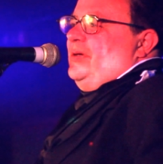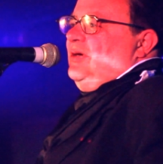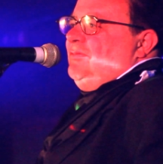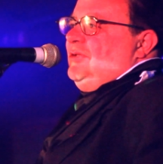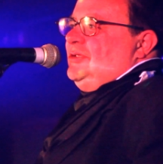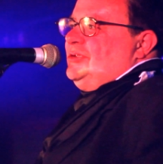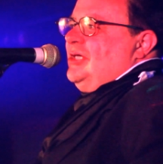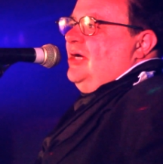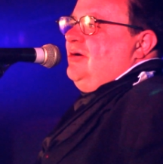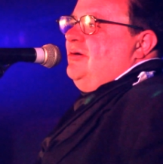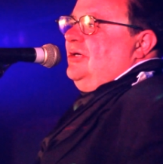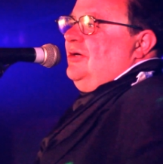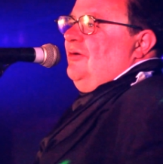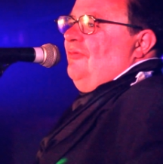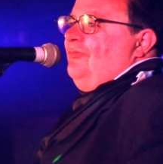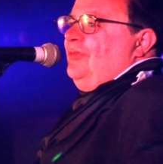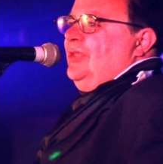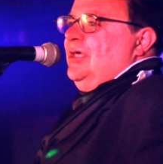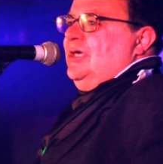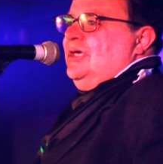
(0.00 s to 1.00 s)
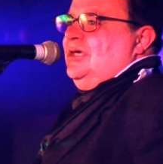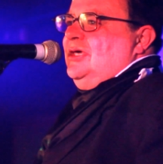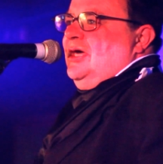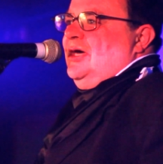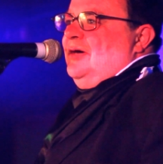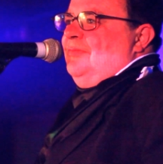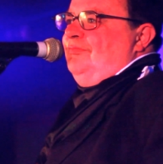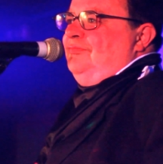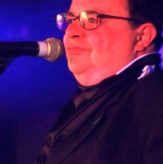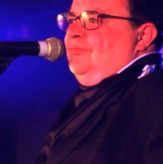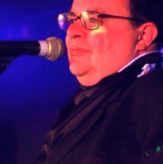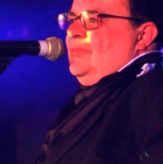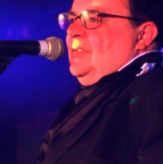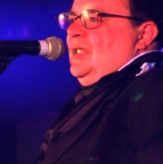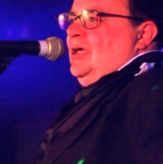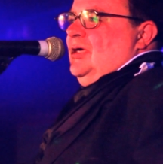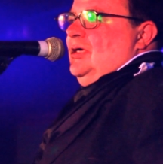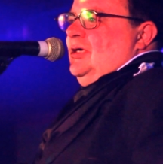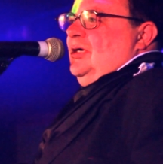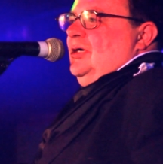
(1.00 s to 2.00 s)
me of the joke of the
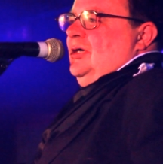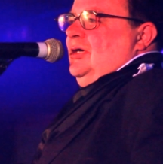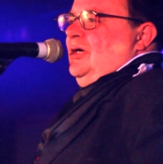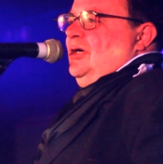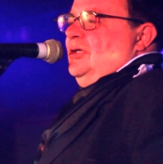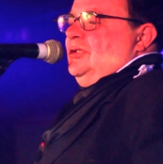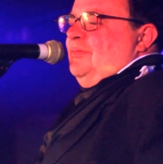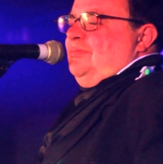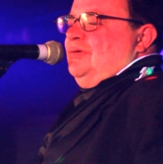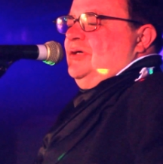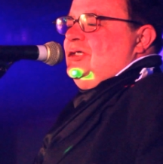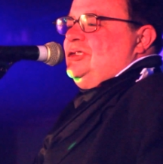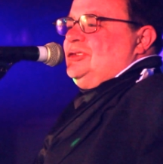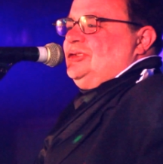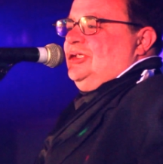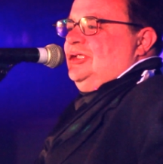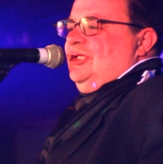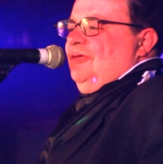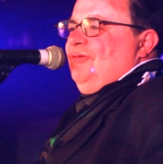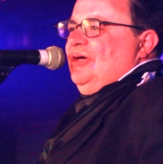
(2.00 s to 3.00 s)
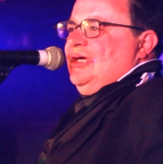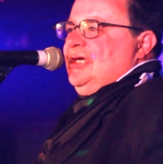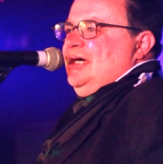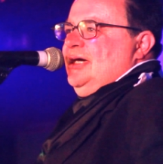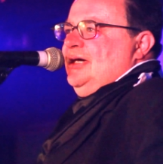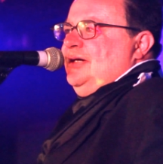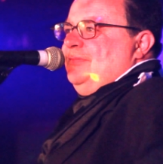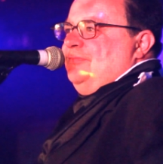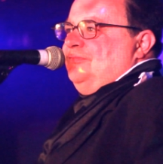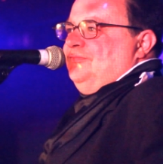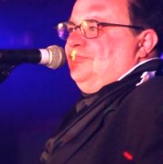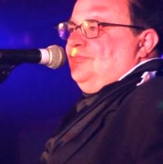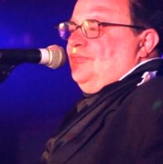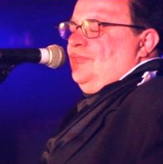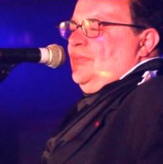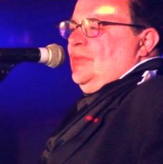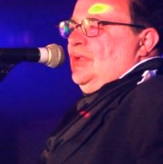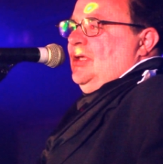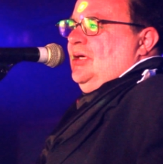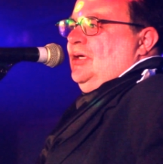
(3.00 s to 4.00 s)
priest and the vicar,
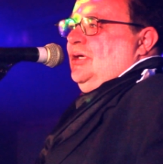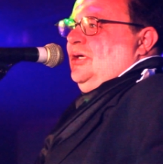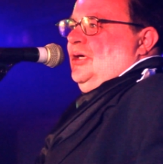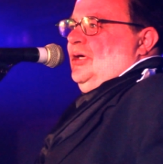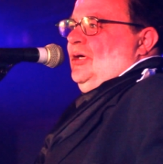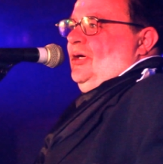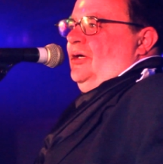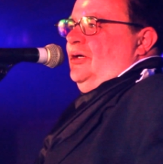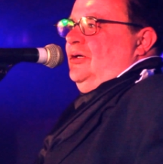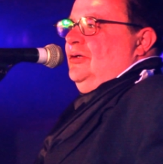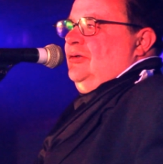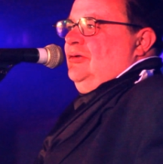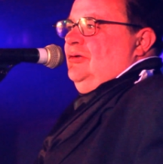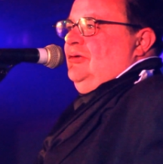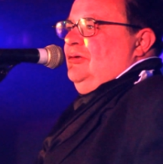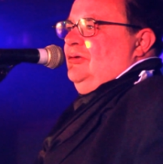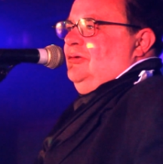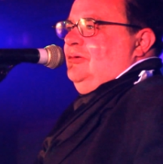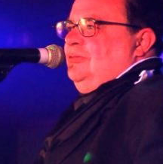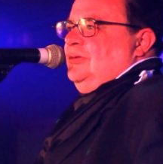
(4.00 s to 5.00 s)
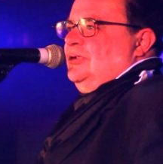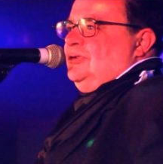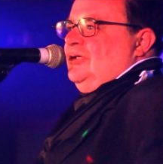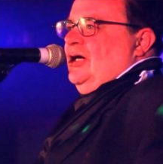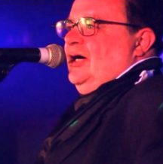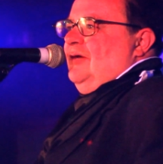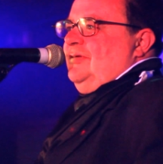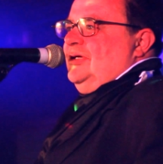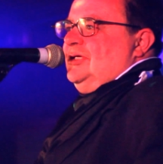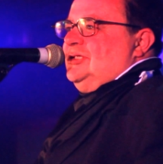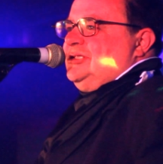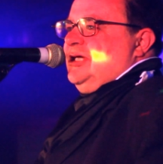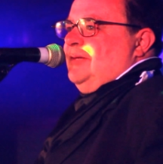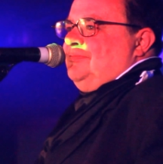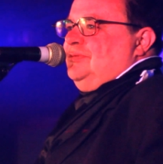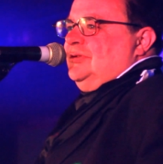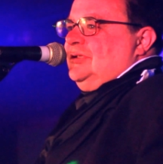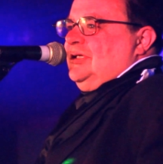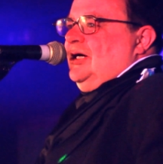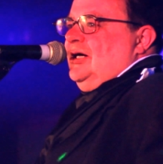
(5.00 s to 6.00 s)
who were driving
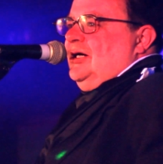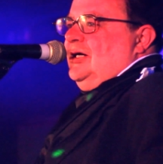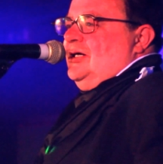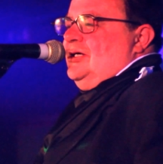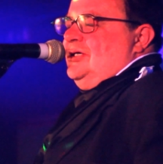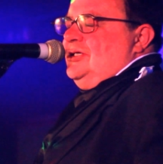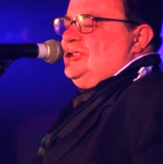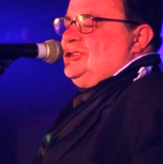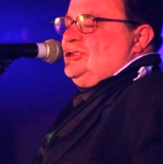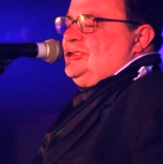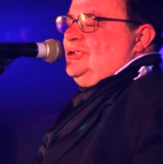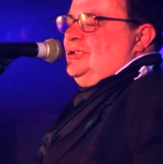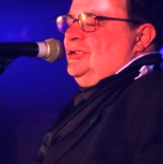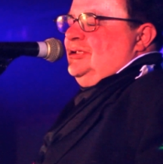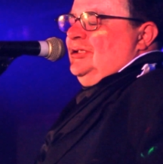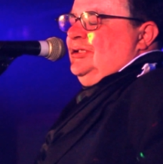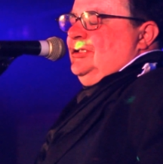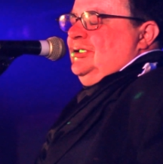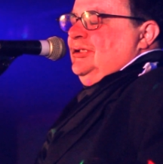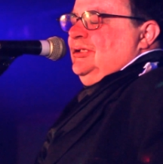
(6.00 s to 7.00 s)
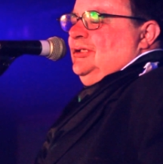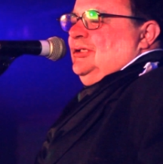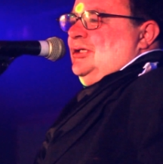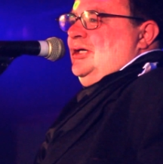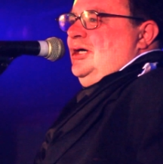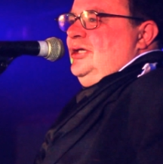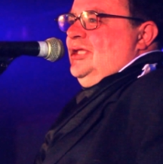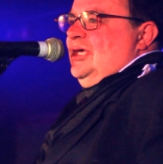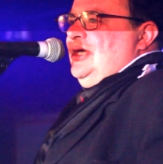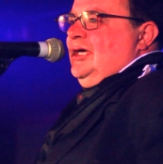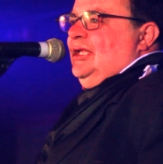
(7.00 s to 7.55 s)
separate cars, and they